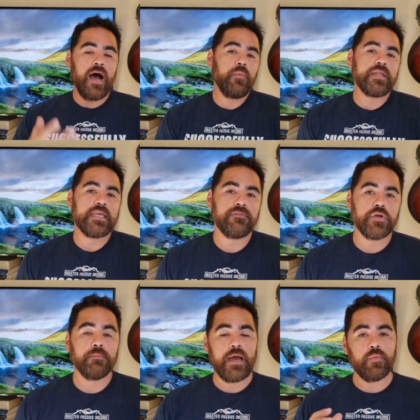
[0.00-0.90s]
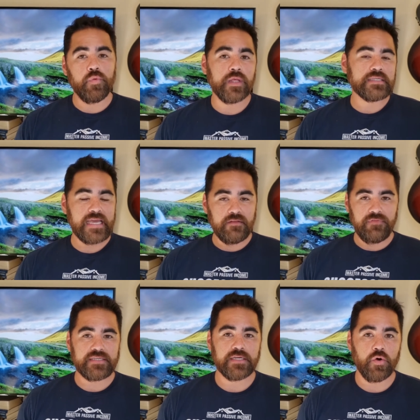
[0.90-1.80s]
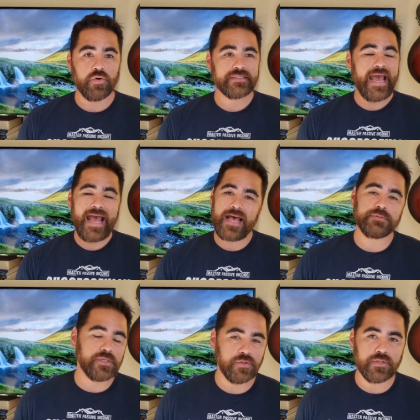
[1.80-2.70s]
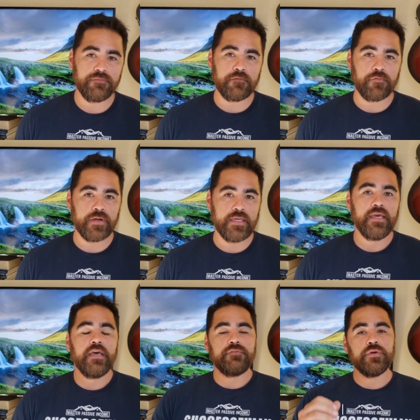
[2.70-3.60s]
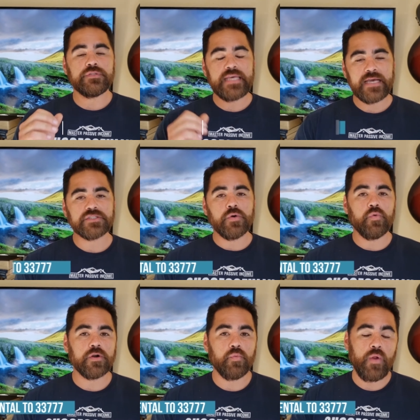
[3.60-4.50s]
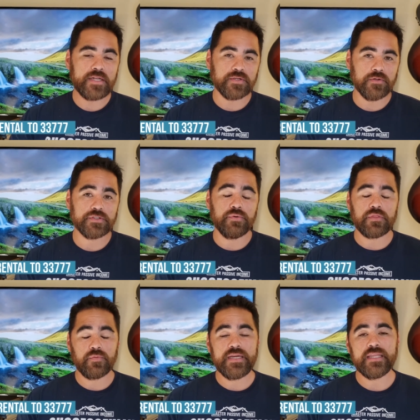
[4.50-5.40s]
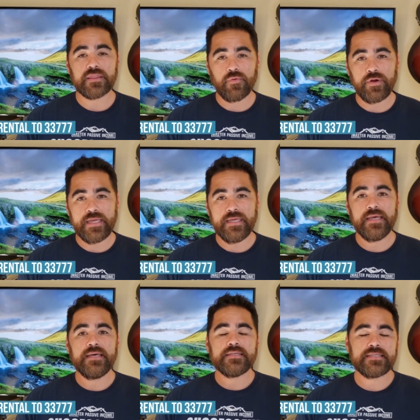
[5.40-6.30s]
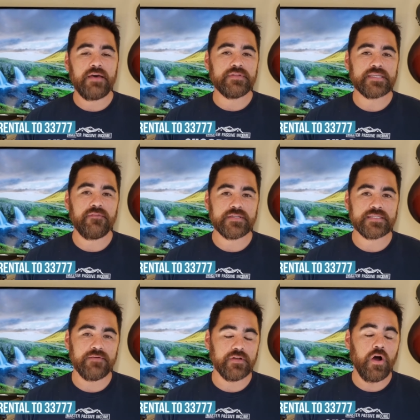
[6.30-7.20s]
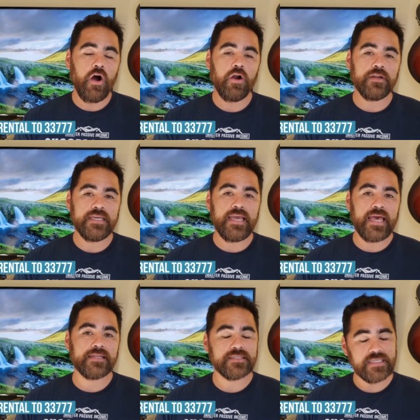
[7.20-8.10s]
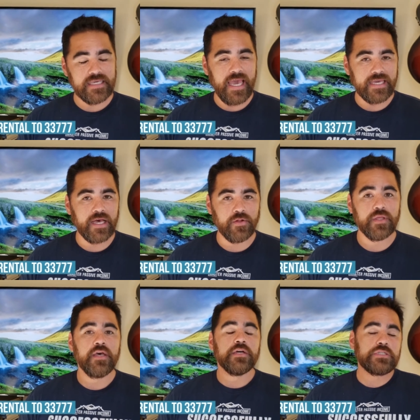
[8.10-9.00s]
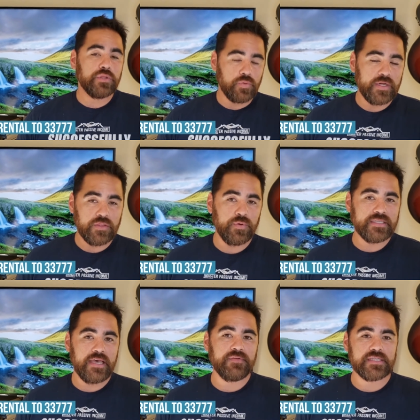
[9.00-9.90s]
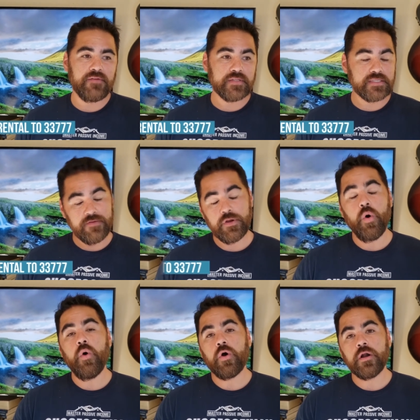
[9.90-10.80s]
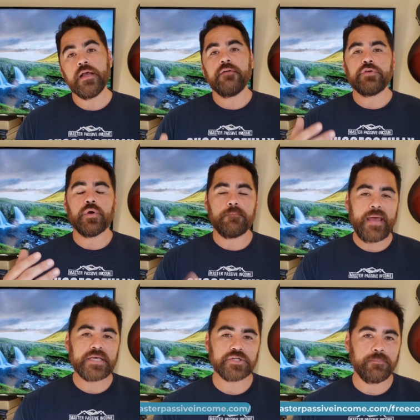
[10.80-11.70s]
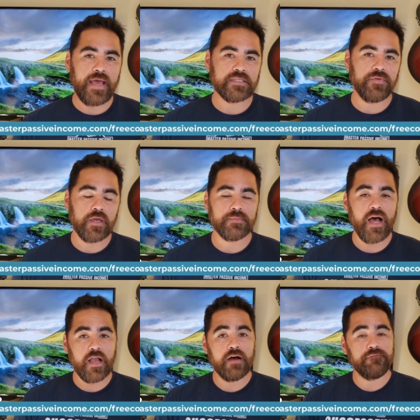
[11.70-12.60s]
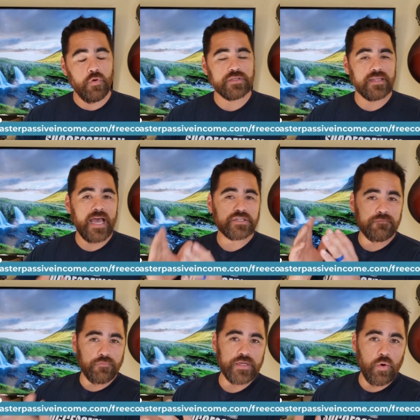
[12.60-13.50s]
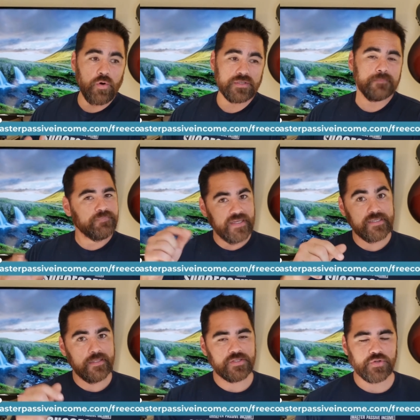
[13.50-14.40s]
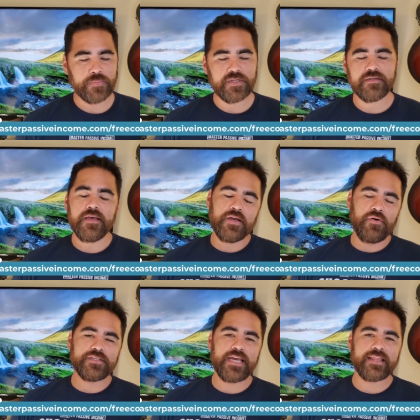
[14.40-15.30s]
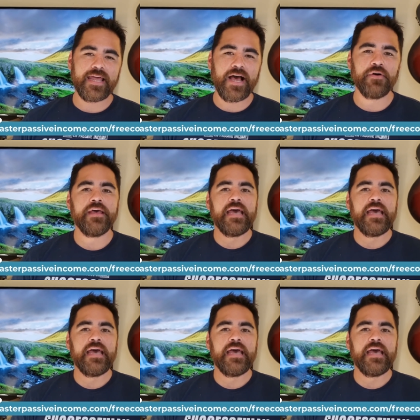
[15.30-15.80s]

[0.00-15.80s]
I want to give you my real estate investing course absolutely for free if you text the word rental to 33777, R E N T A L, to 33777, or if you go to masterpassiveincome.com forward slash free course, it's in the description. Go ahead and check that out.